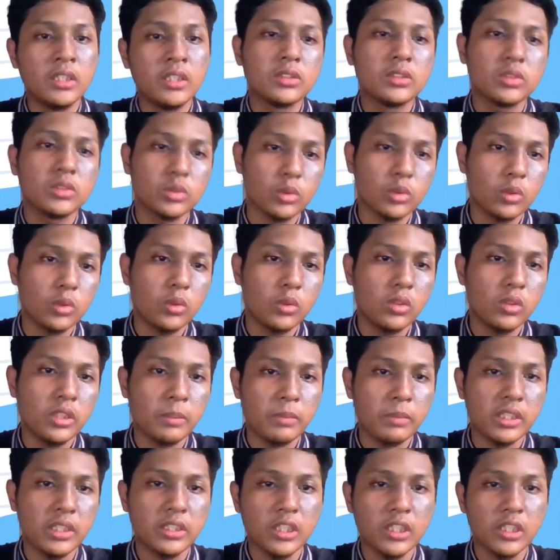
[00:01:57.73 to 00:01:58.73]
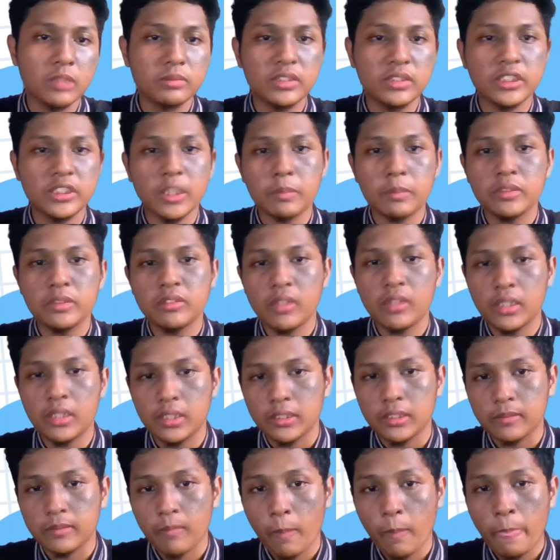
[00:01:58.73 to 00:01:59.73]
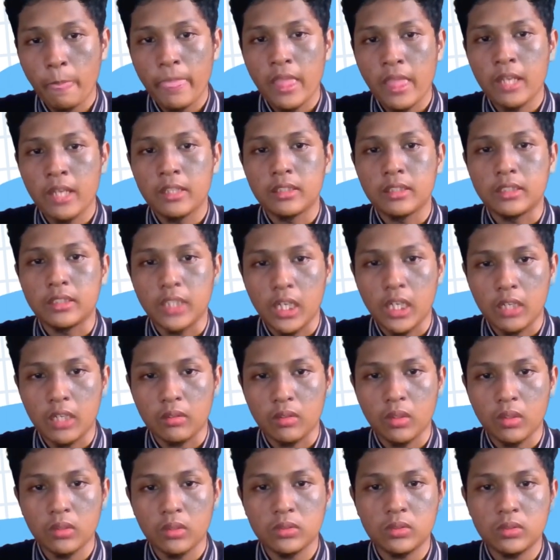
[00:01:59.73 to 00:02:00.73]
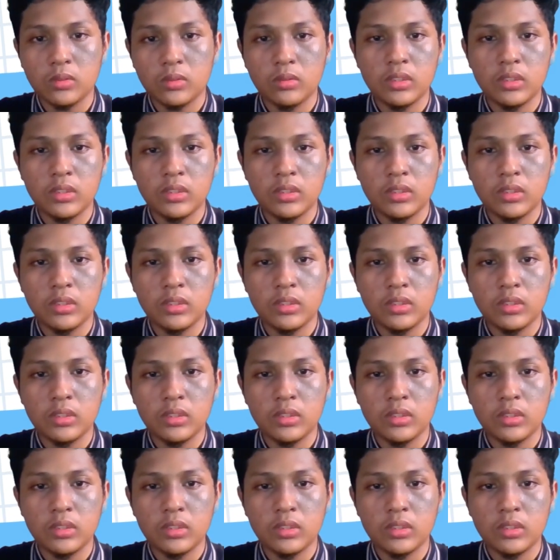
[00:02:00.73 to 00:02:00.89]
So it becomes separated. Now, on to